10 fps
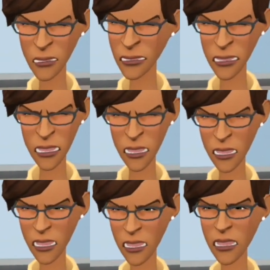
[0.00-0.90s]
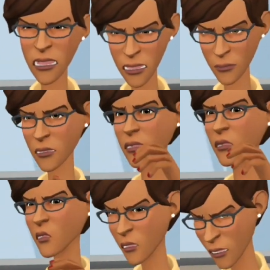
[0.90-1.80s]
my son up in there, or we
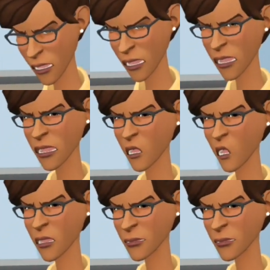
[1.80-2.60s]
gonna have some problems.